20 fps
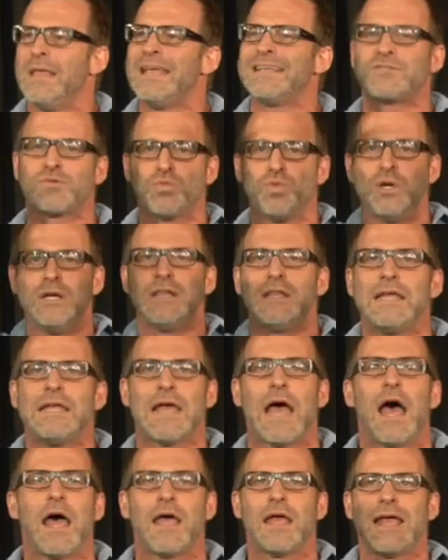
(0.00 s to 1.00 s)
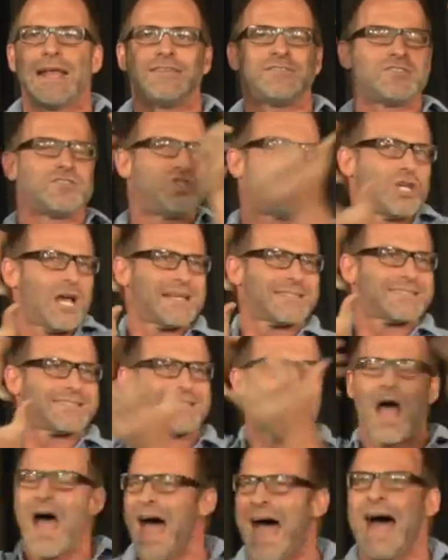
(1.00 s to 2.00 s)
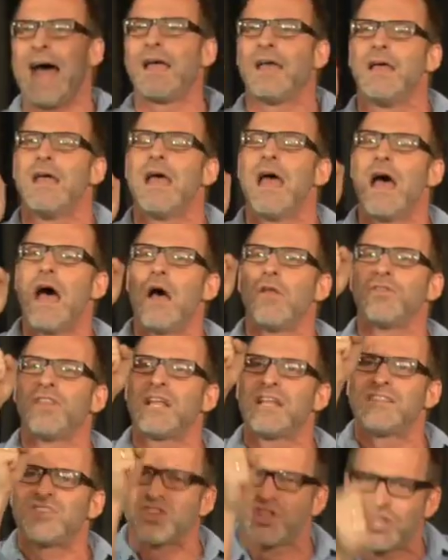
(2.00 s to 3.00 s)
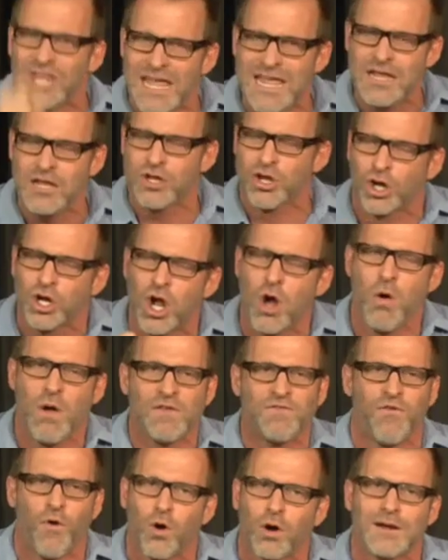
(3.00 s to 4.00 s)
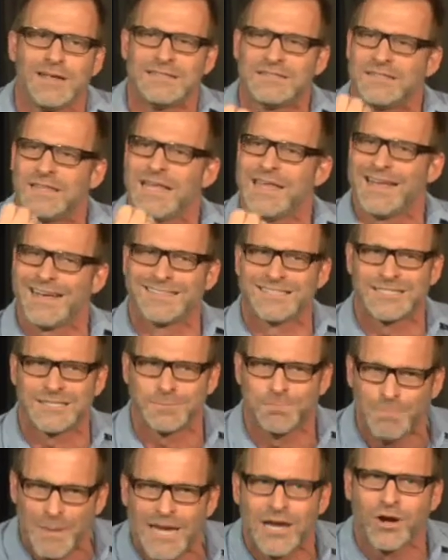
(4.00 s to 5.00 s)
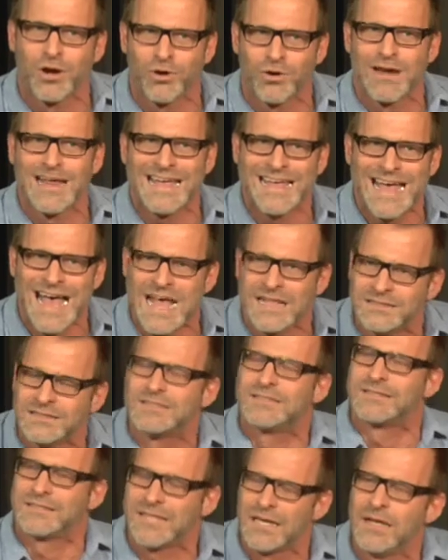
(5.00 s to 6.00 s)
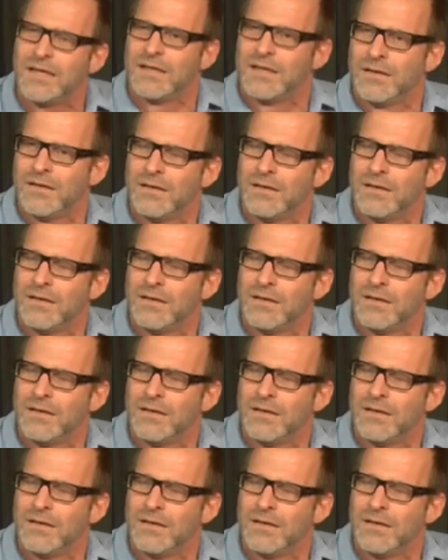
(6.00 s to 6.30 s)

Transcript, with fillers: It's really, uh, it's just, ah, the thing you're going for is the experience